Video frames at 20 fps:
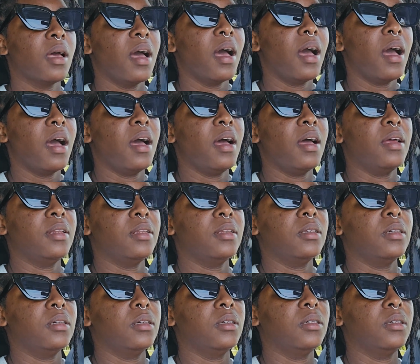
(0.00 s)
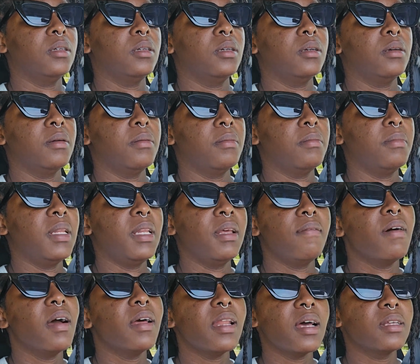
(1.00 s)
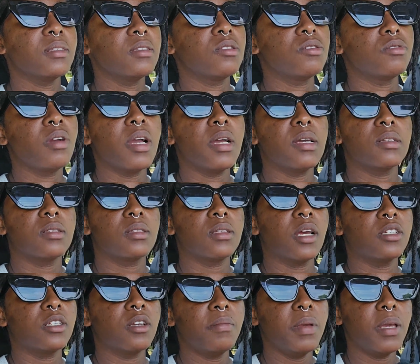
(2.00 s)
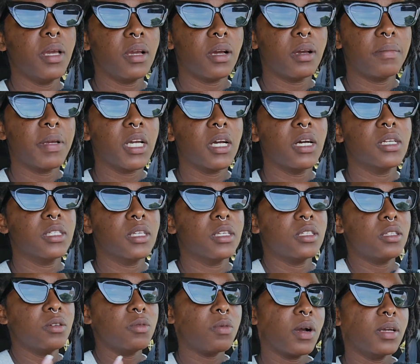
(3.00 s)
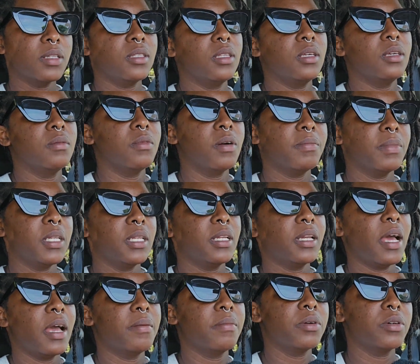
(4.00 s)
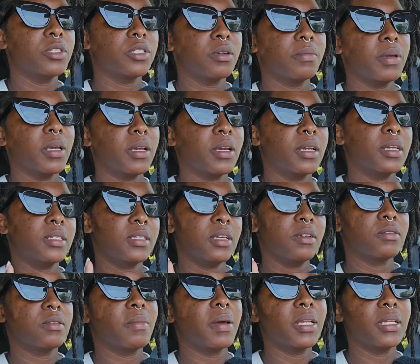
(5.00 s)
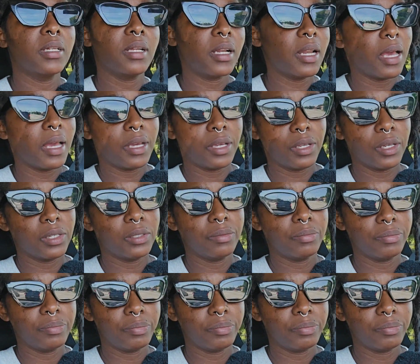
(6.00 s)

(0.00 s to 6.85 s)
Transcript: And me never that stressed at Jamaica, because you see one thing when me did like about Jamaica, you see if somebody don't like you,